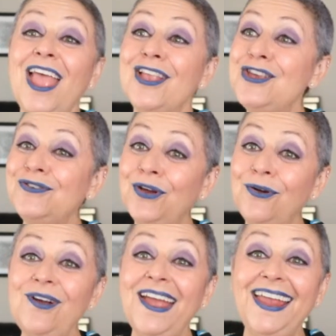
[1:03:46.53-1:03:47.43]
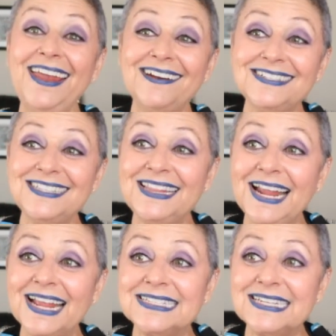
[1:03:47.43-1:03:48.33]
You know, here's the
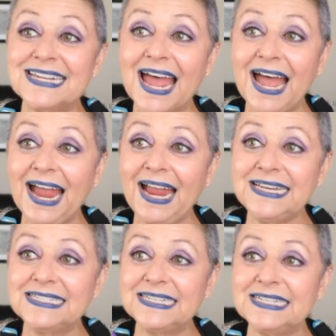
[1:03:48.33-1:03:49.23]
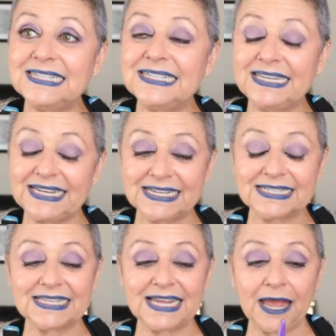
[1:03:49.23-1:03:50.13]
thing: is is I didn't
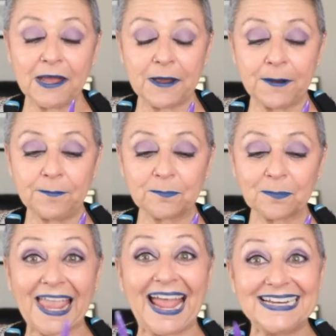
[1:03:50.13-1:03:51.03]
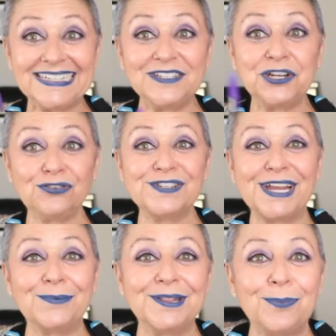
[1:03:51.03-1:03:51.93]
get. Um, I didn't
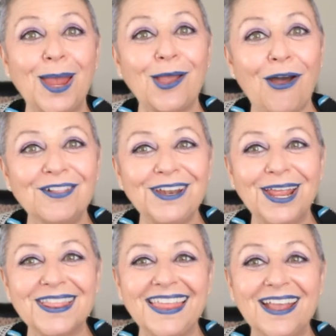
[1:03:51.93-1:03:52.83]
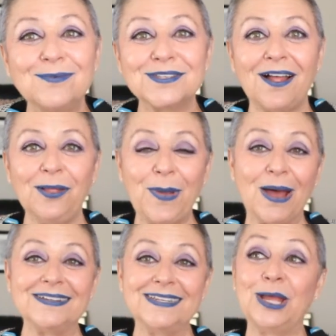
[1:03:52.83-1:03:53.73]
understand what the bank holiday thing was all
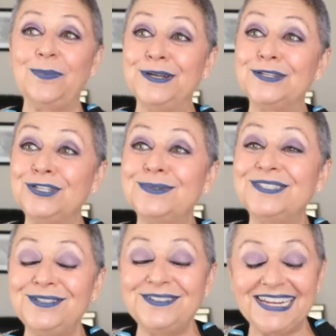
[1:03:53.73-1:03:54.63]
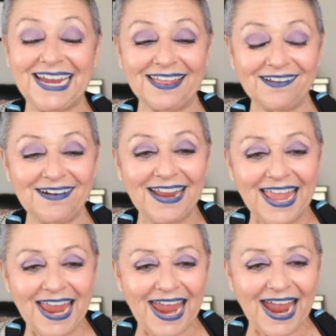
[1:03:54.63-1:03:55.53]
about until I put two and two together.
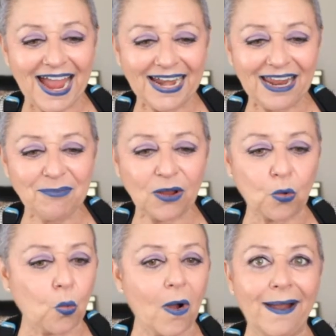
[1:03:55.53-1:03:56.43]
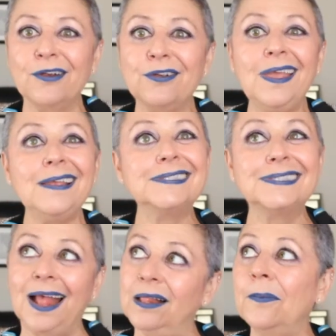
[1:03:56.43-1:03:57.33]
And I'm like, why are they
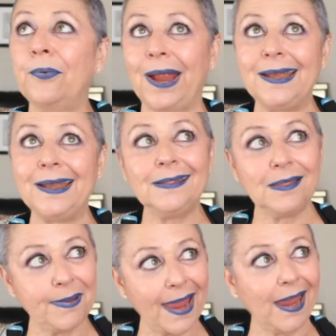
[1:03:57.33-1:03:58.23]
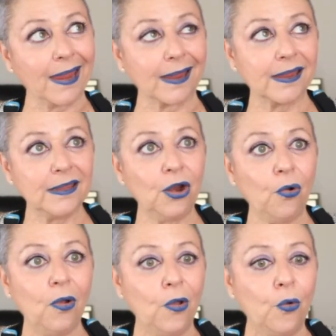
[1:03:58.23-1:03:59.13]
celebrating the bank? You
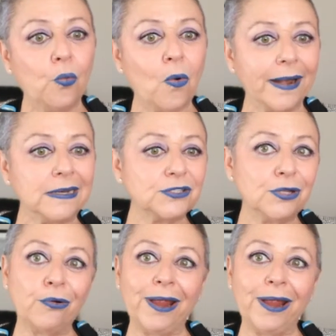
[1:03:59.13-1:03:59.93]
know, what is so great